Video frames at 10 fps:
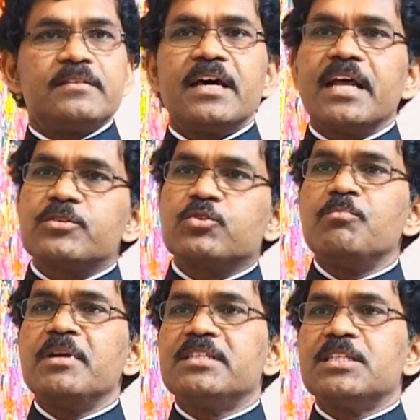There I used to
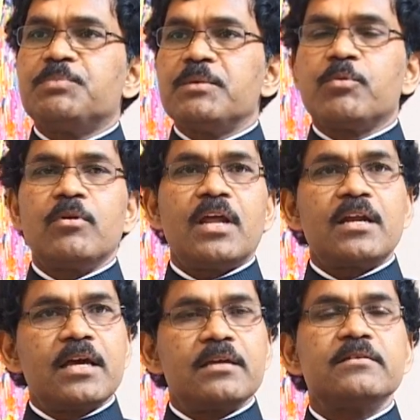meet these people,
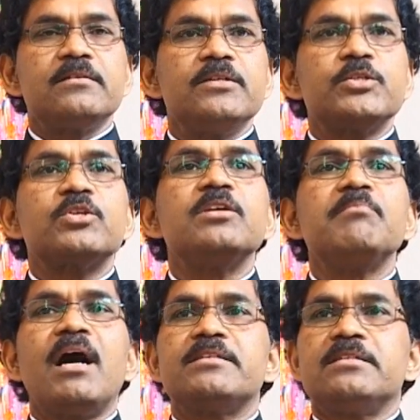and I used to
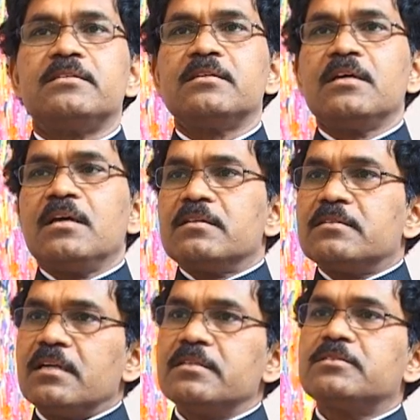imagine,
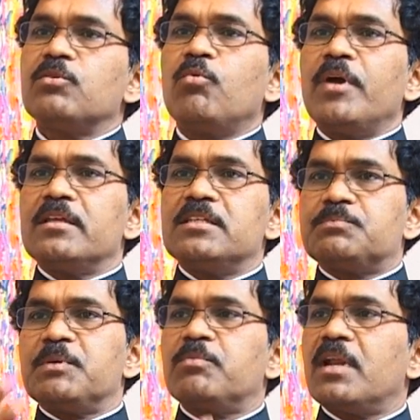that is the way
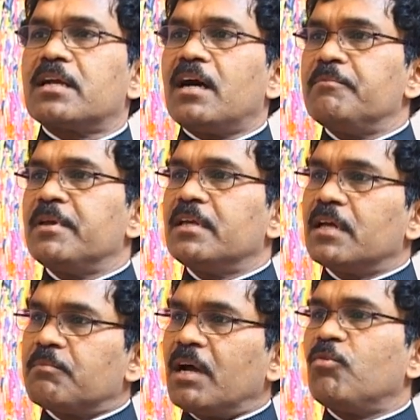these people are coming,
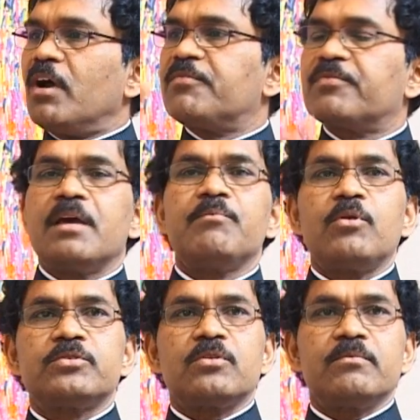and my wife came
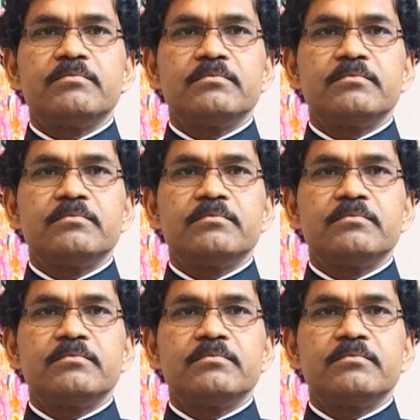also.